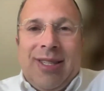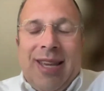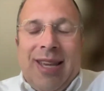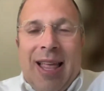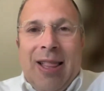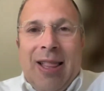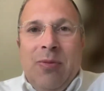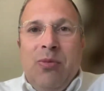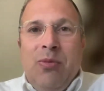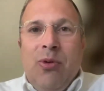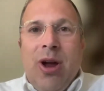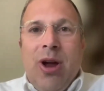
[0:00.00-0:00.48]

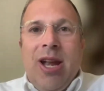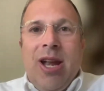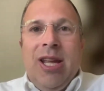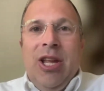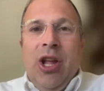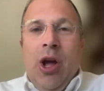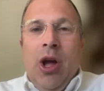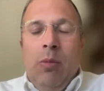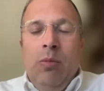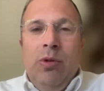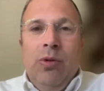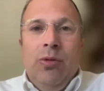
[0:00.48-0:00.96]

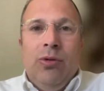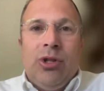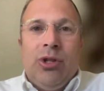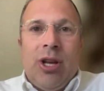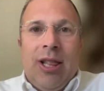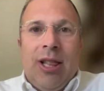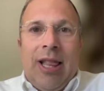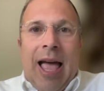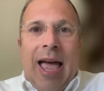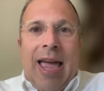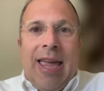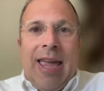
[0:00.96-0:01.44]
celebrating Yom
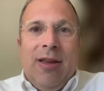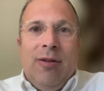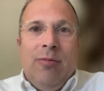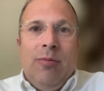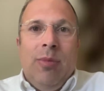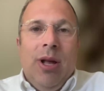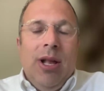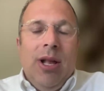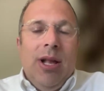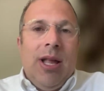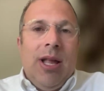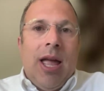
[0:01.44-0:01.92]

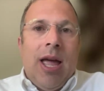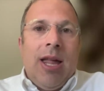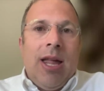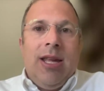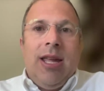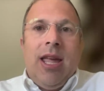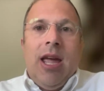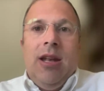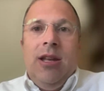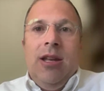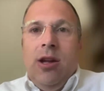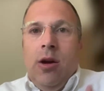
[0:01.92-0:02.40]
Yerushalayim,
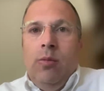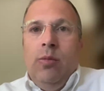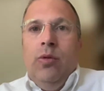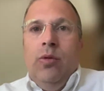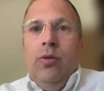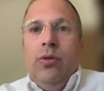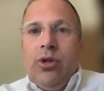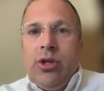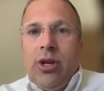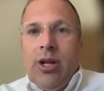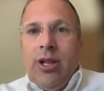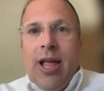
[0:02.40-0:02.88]
and again,
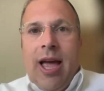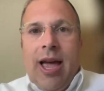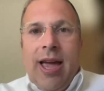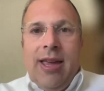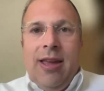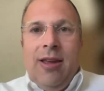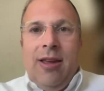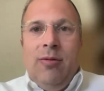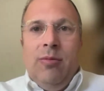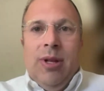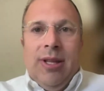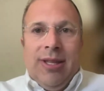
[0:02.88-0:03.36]
Yom
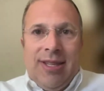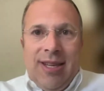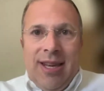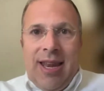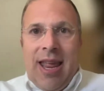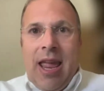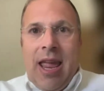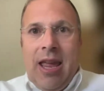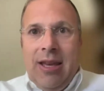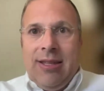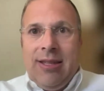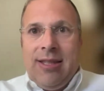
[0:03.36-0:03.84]
Yerushalayim
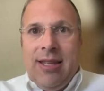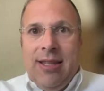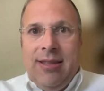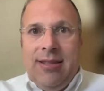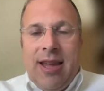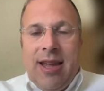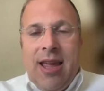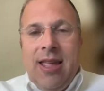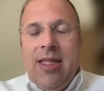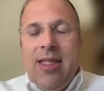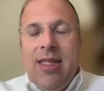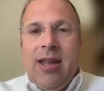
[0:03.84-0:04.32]
today is
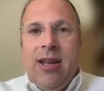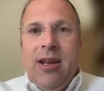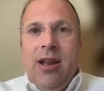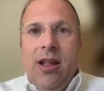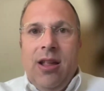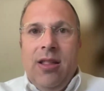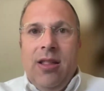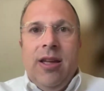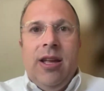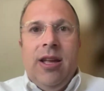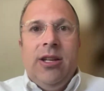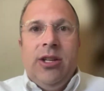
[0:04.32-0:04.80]
the day
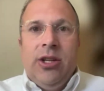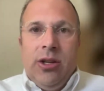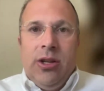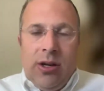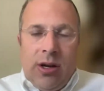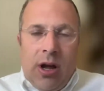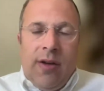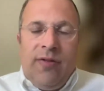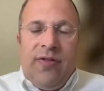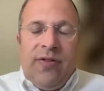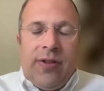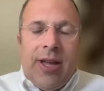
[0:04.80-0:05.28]
that
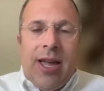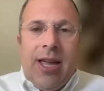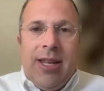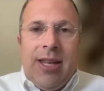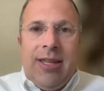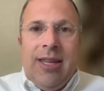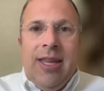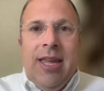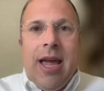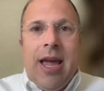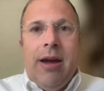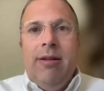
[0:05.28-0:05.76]

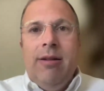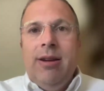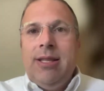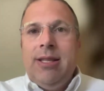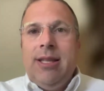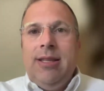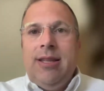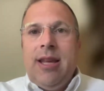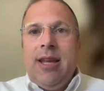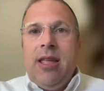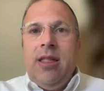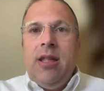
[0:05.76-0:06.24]
Kafchet Iyar
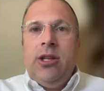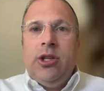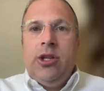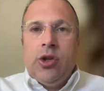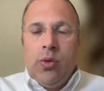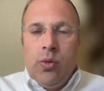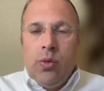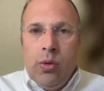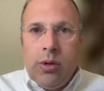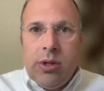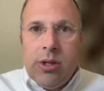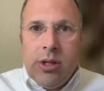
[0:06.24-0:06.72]
is the day
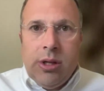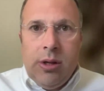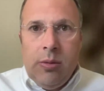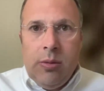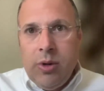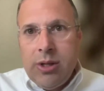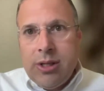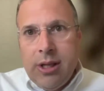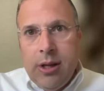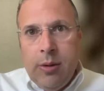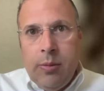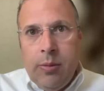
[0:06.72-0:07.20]
that
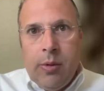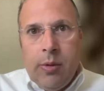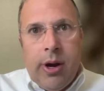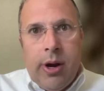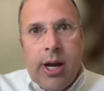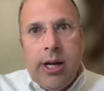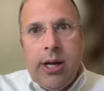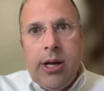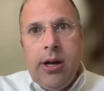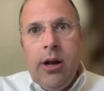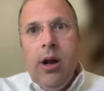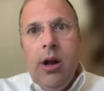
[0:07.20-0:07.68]
Jerusalem was
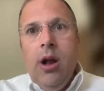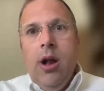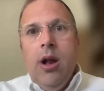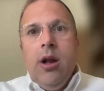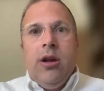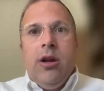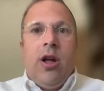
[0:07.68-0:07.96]
liberated.